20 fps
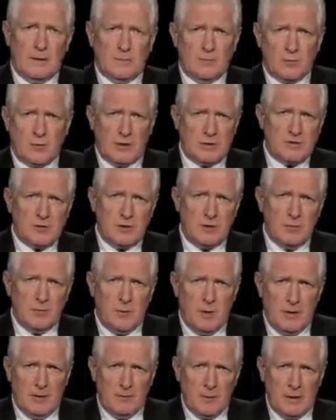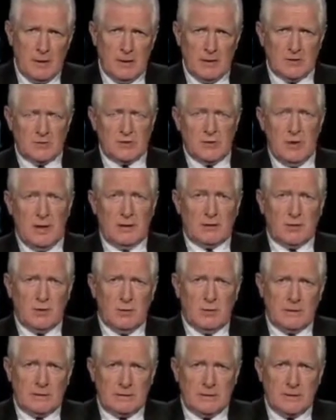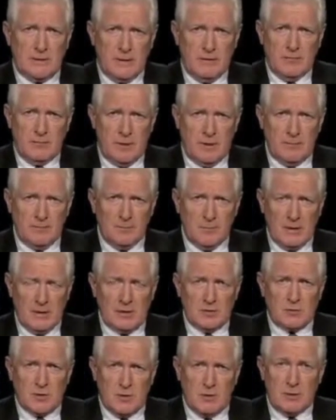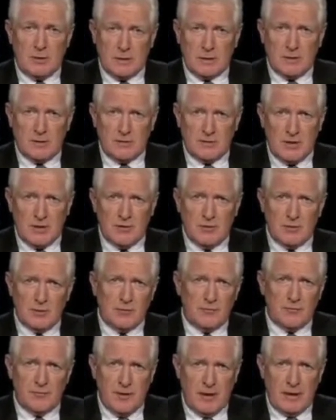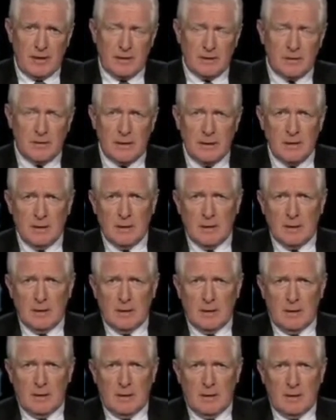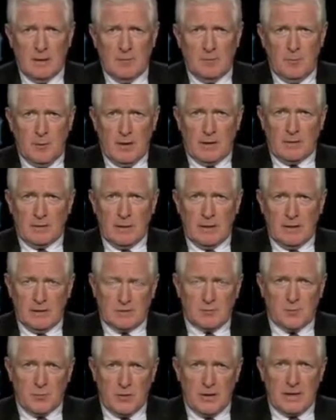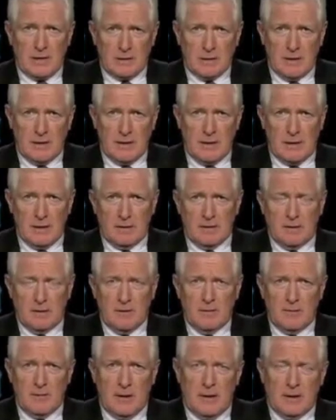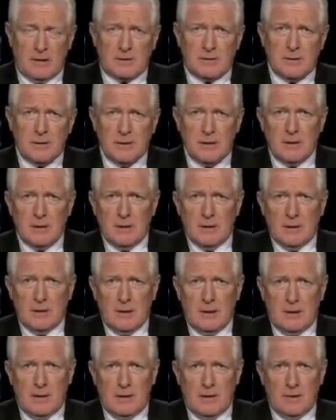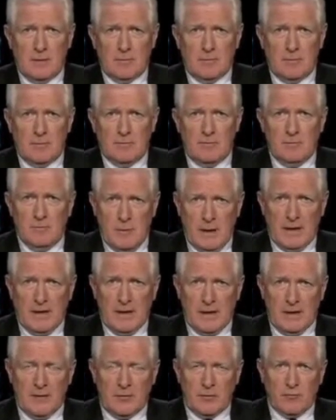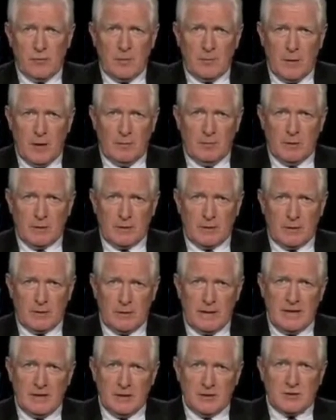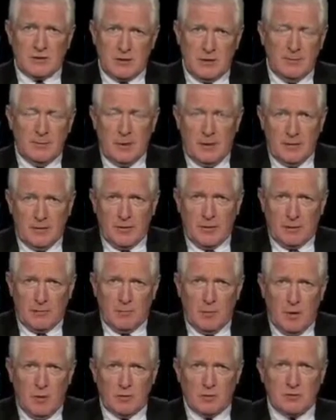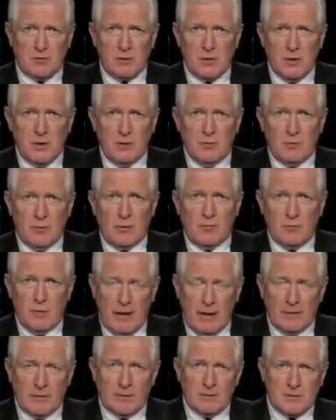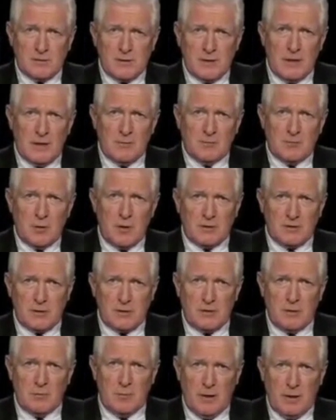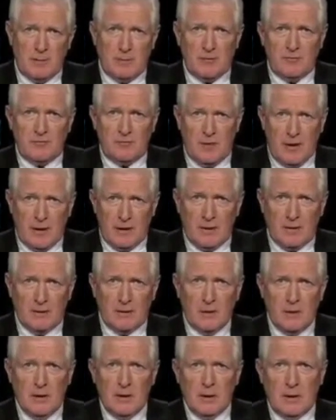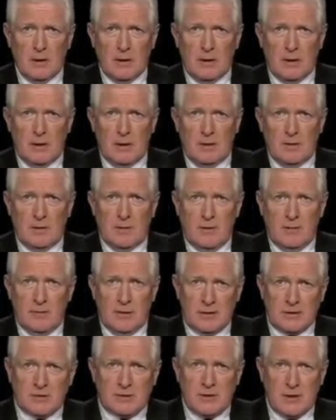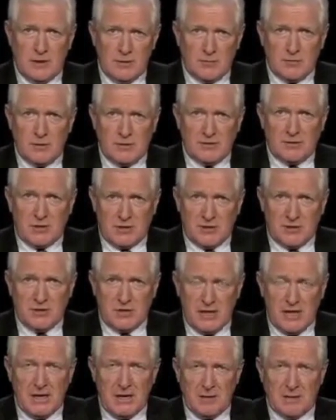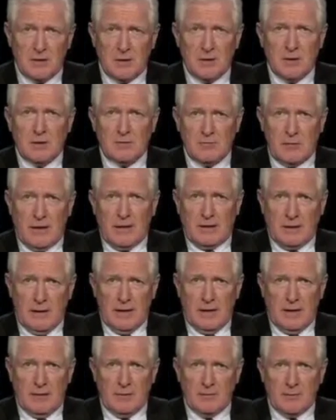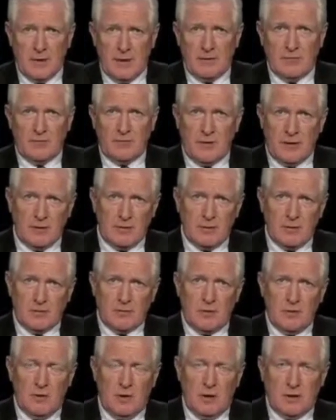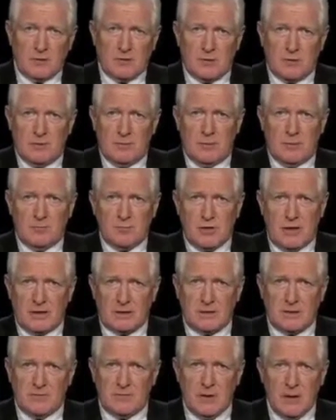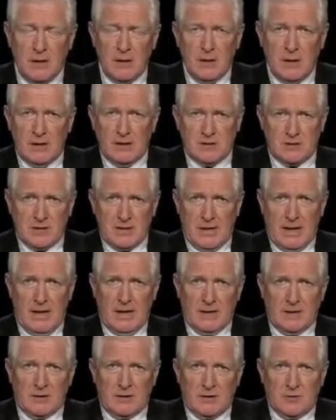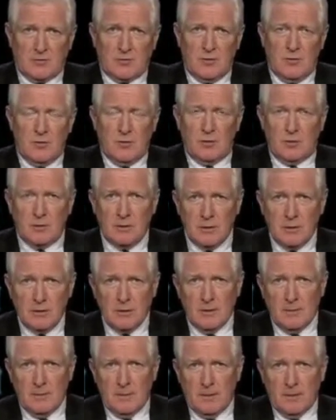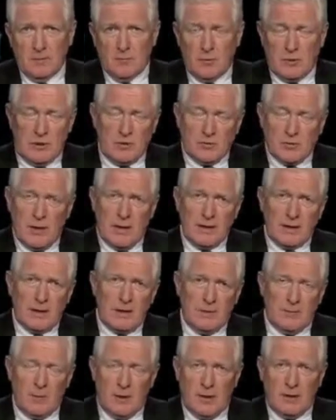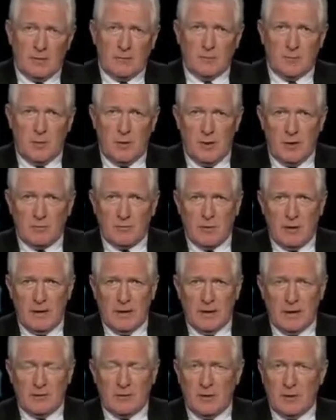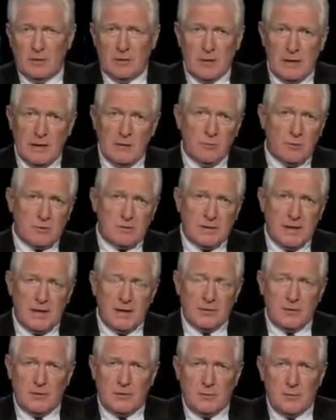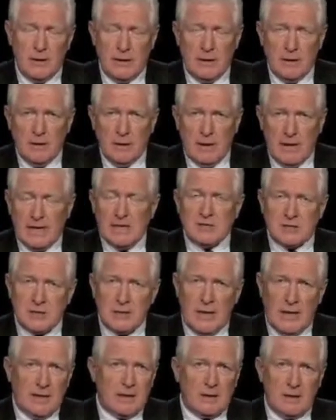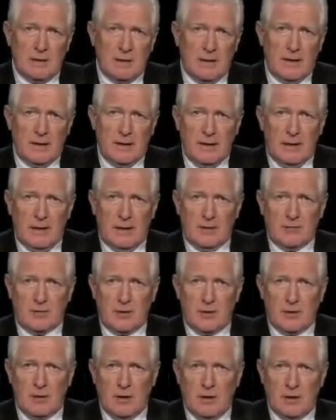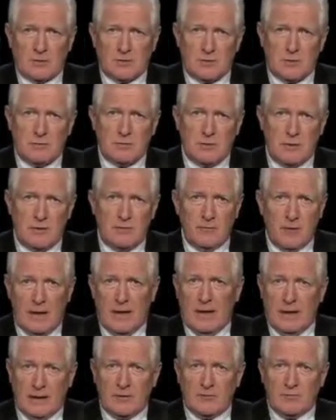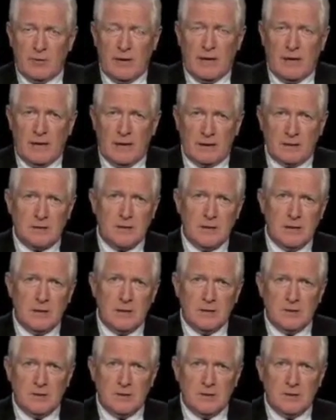And President Obama is not going to give up. He's going to continue to fight. But it's pretty clear that many in the Republican leadership, I think most, would rather see President Obama fail than this country succeed right now. They feel that the long-term objective is to gain control. And when you're talking about Paul Ryan, you know, he will tell you he's an acolyte at the altar of Ayn Rand.